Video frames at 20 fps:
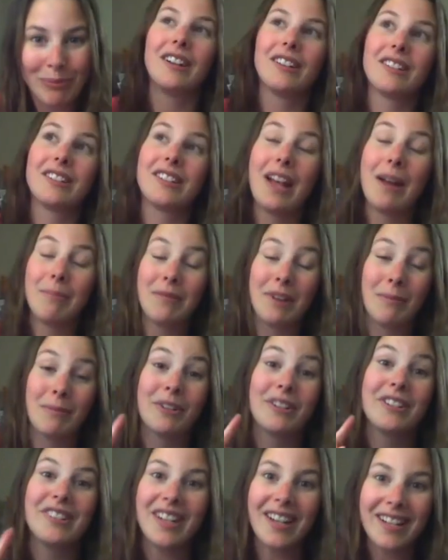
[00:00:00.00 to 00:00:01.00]
Step number
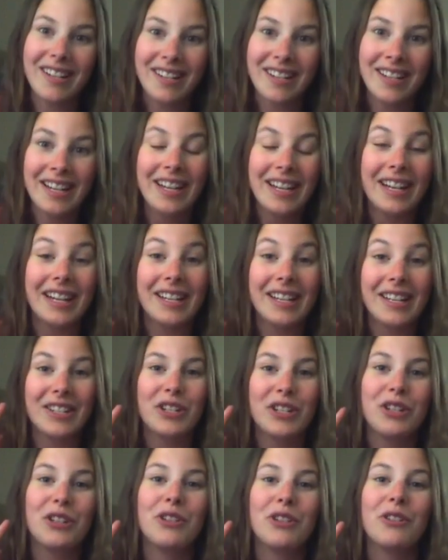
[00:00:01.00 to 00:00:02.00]
6 is
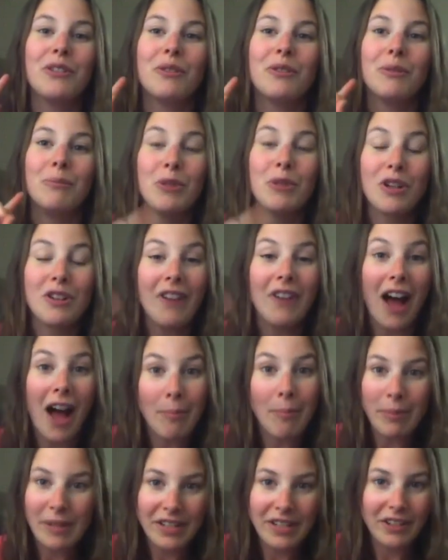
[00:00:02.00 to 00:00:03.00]
to move
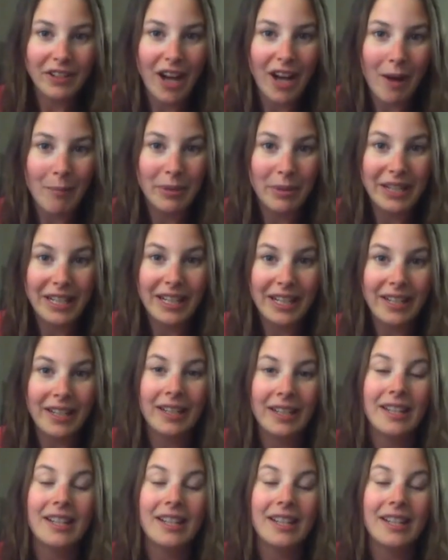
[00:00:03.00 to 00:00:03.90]
up in your company